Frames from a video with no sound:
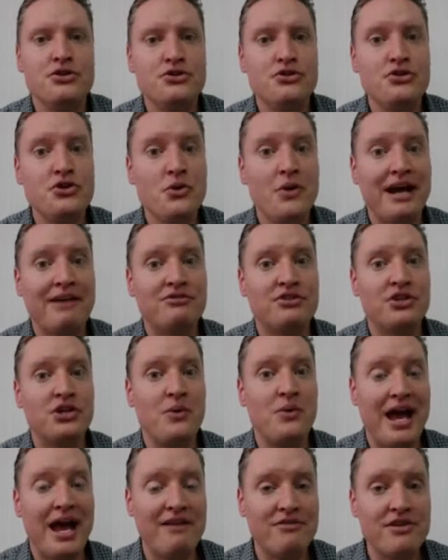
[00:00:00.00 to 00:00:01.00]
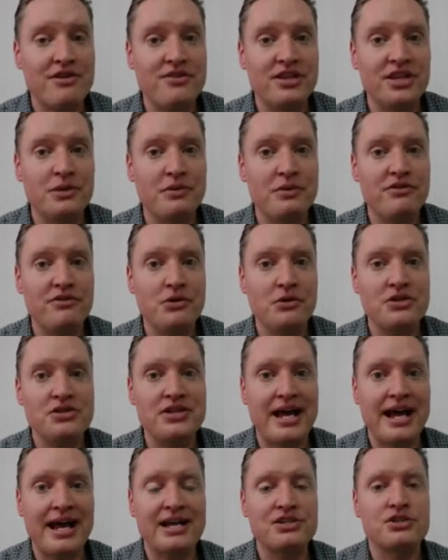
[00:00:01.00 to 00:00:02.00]
Do you have to do everything the
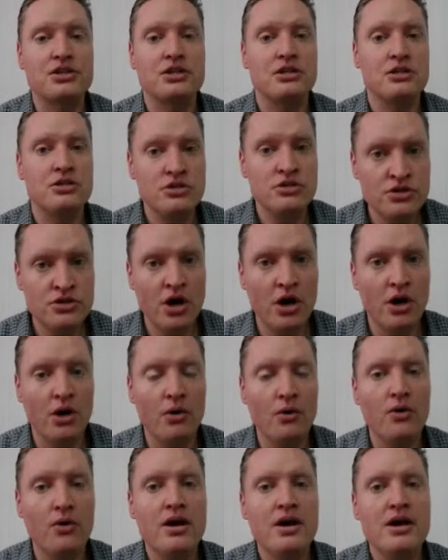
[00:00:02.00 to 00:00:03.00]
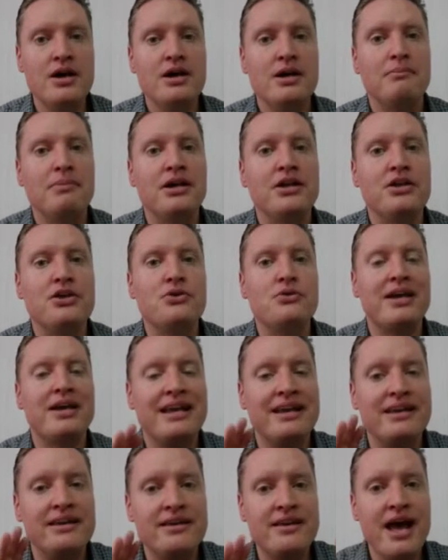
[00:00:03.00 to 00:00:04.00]
reviewers ask? No, but you
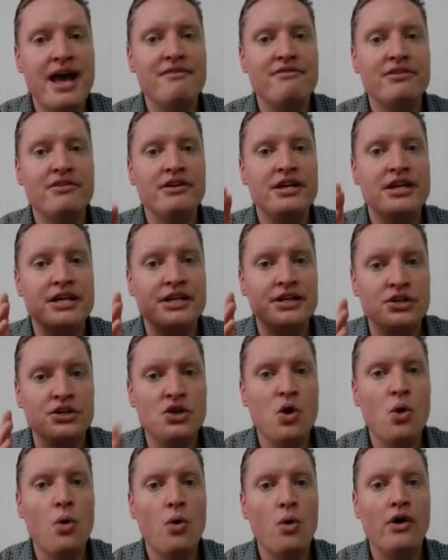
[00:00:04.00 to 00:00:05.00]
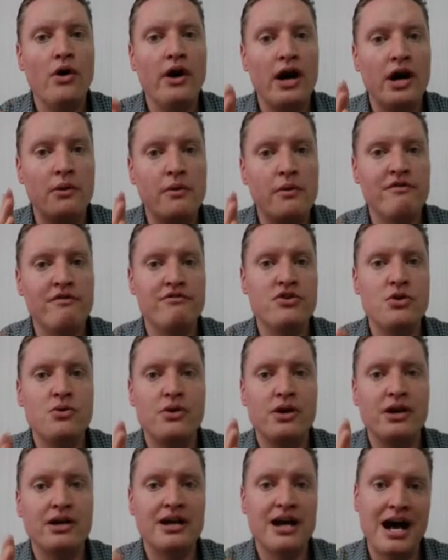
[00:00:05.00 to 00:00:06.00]
can never ignore a
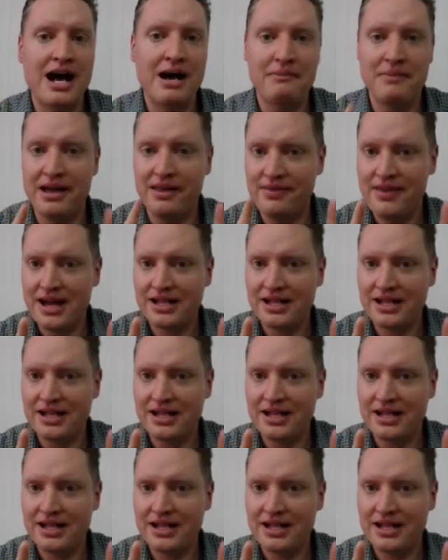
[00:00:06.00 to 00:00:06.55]
reviewer comment.